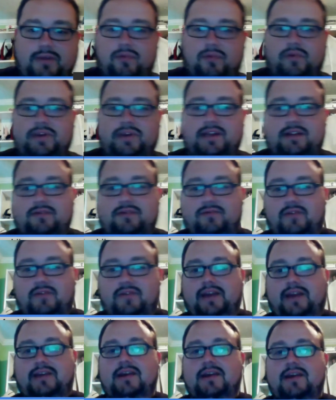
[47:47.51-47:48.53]
but we didn't
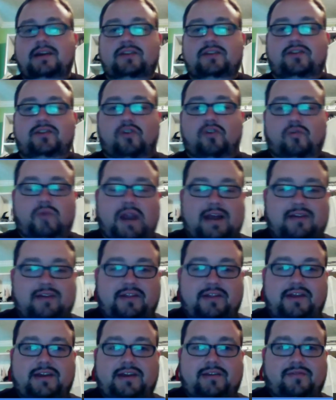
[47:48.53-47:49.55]

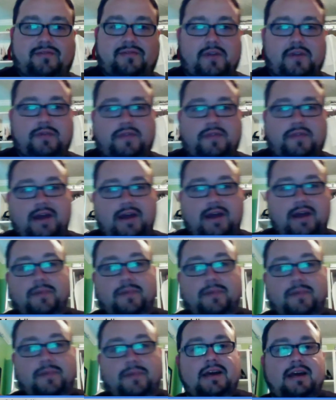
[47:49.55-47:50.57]
directly confront them.